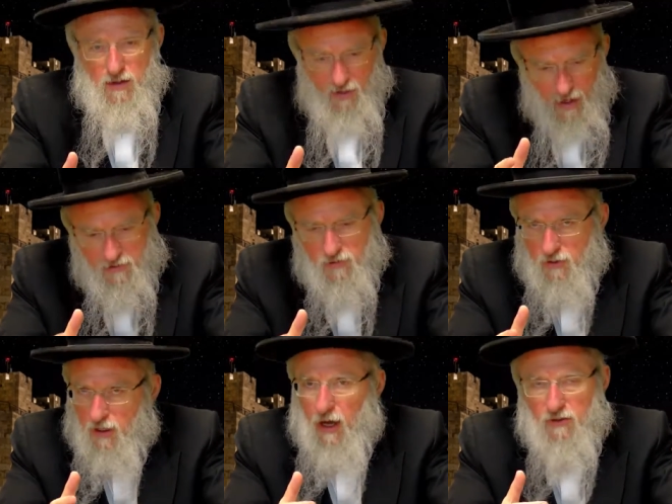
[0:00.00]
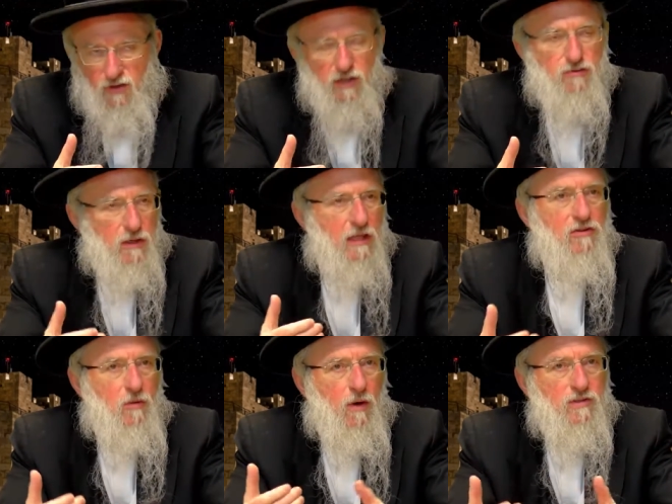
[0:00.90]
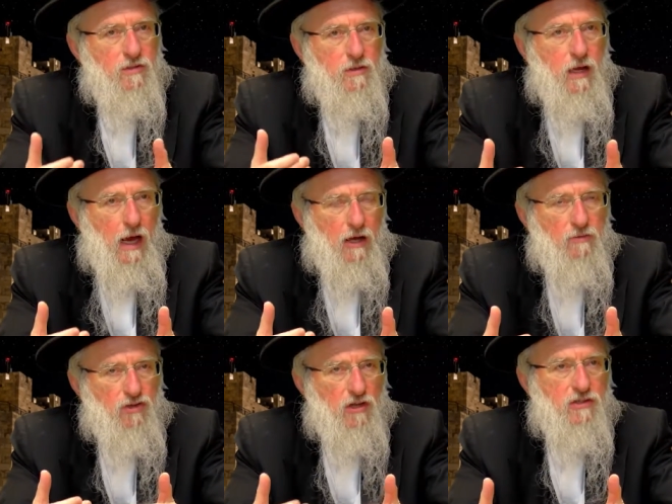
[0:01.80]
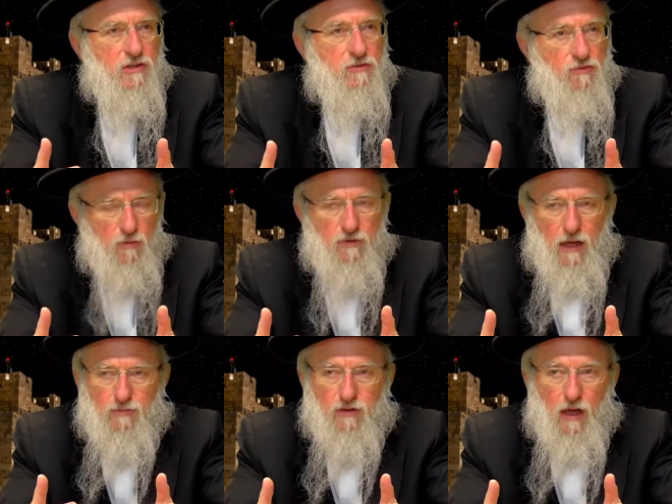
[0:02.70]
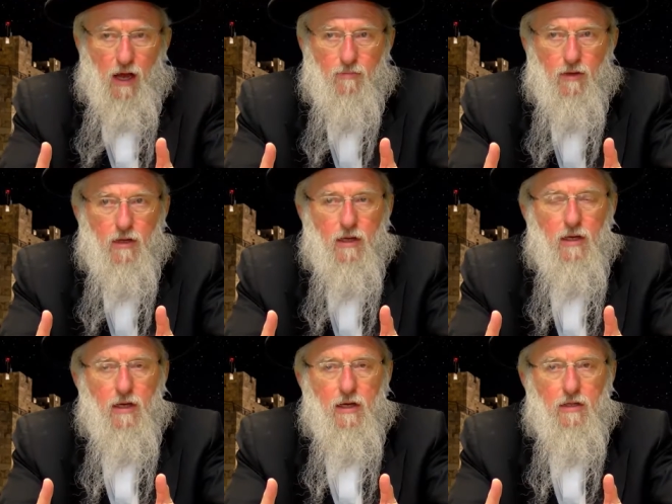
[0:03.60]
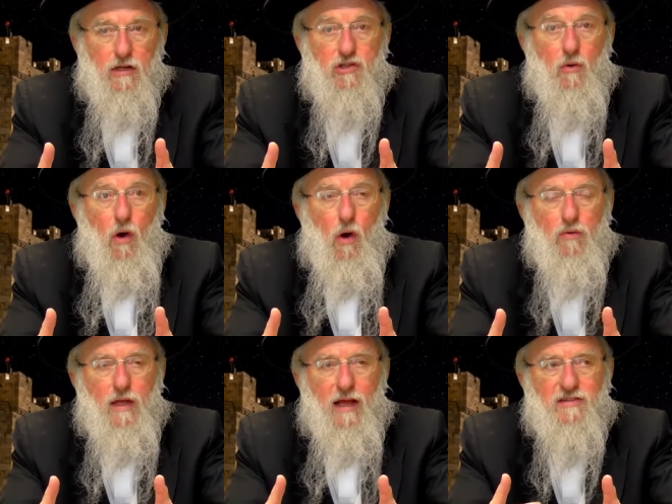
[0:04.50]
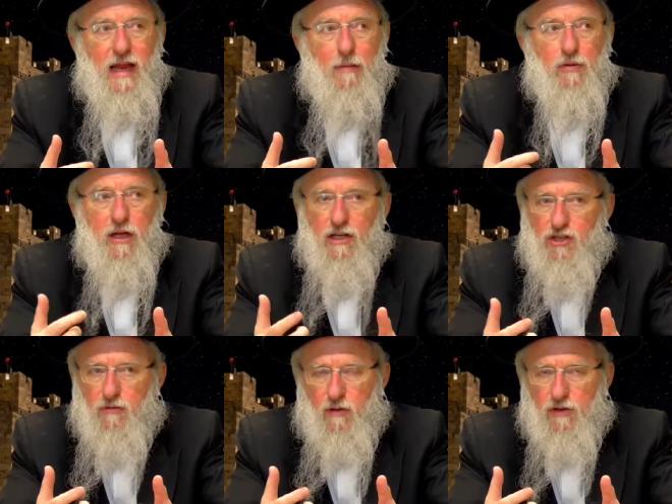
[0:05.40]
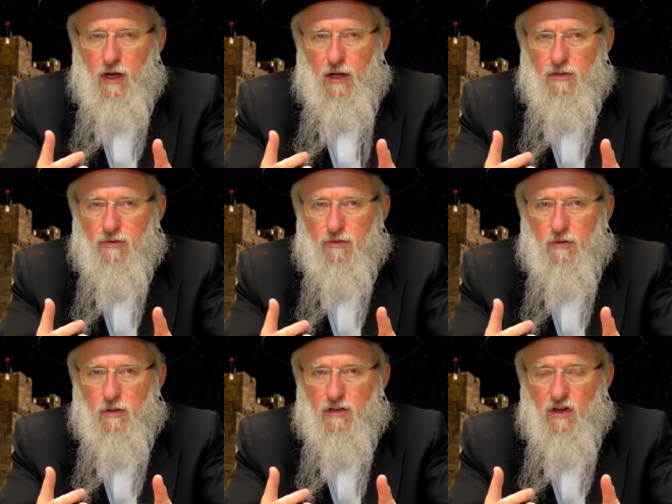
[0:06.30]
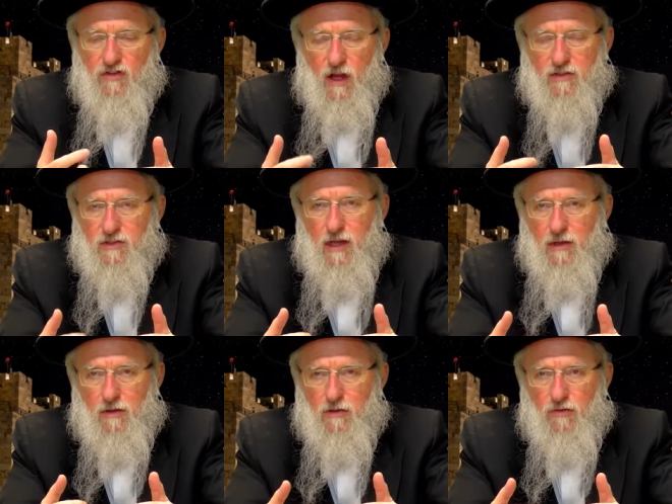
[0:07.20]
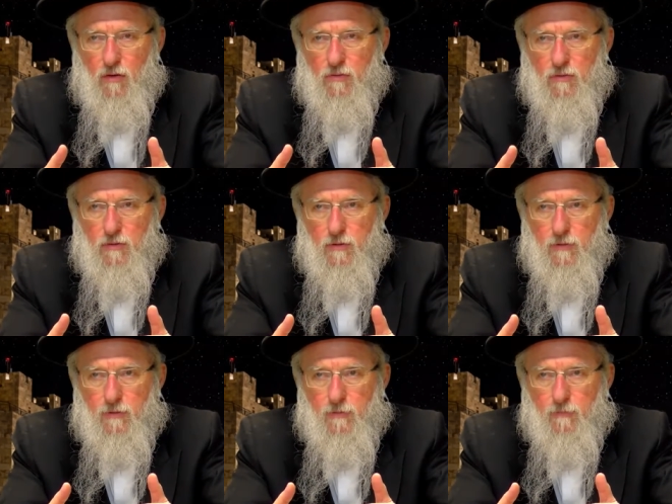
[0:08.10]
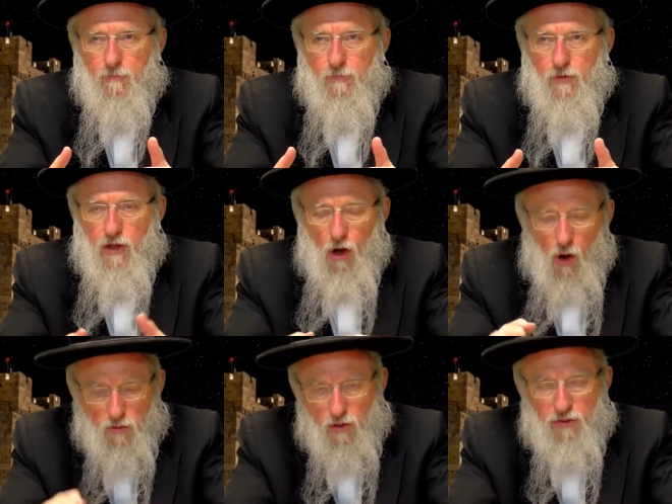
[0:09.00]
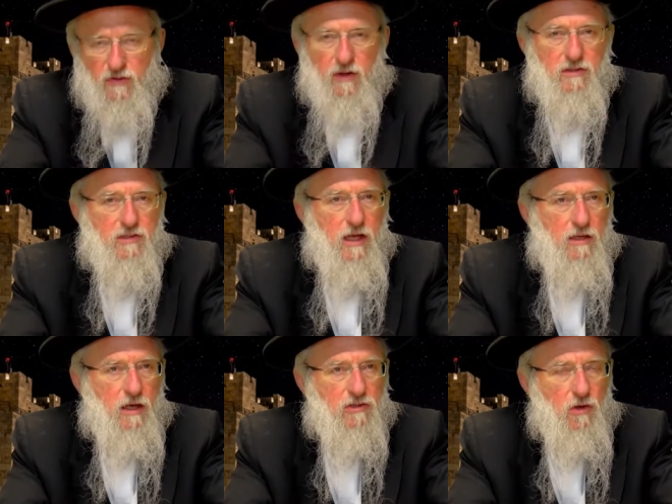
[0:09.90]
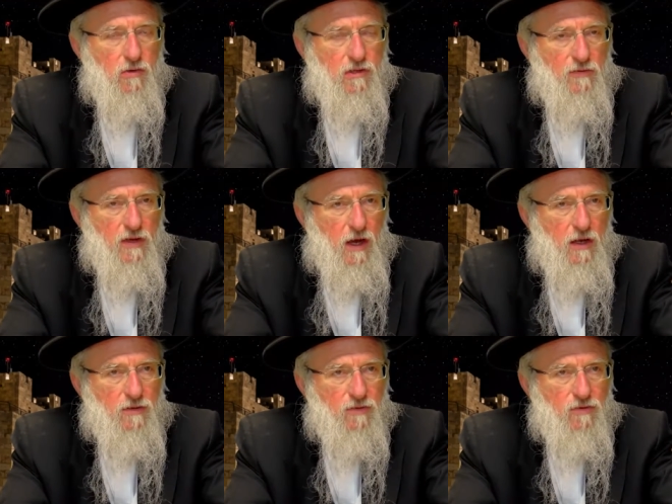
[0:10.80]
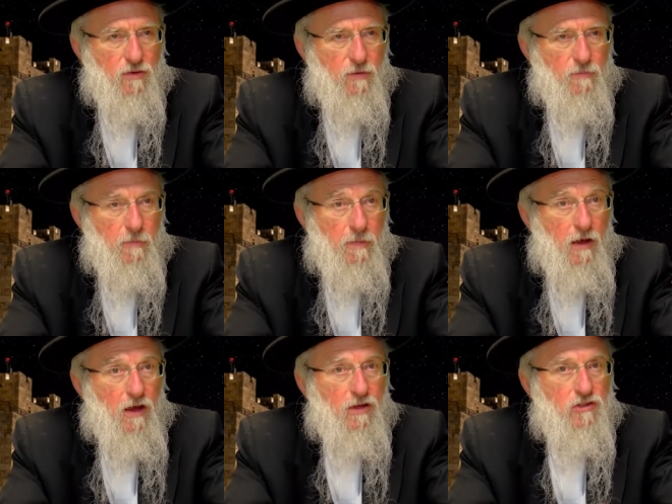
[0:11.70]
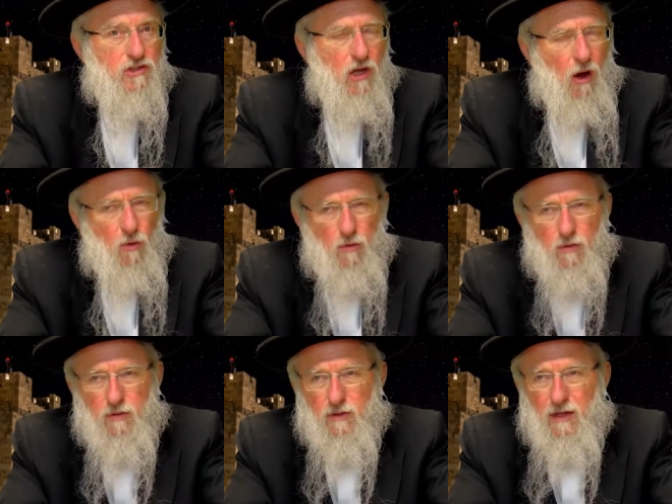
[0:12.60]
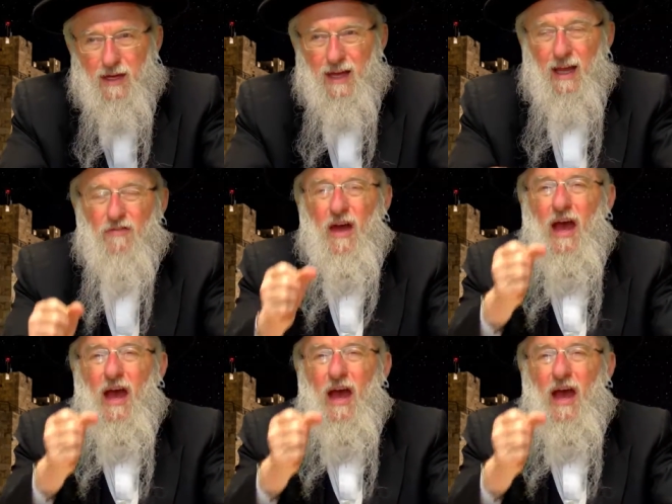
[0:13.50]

Yes, God does relate to us out of justice from time to time. He does so only as an application of loving kindness. It does not stand on its own. The only thing that can stand on its own is loving kindness. So, if